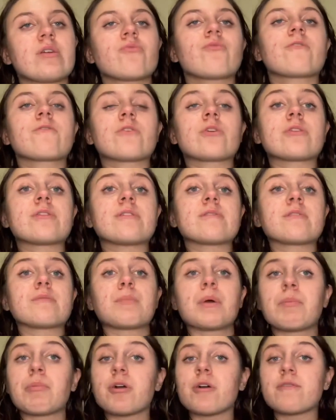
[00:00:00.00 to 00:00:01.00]
reviewed this in my
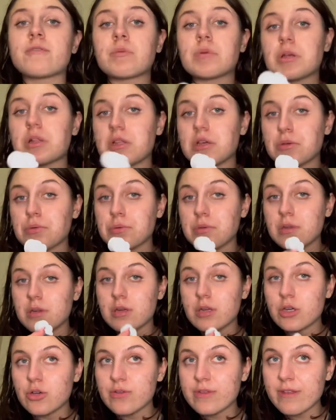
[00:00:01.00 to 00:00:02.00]
perfume collection
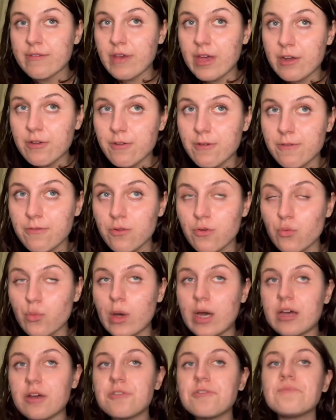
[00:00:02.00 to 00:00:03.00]
because I've had her for a
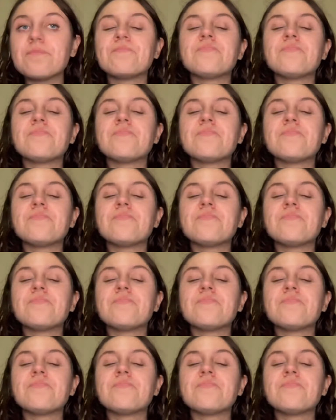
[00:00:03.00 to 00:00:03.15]
while,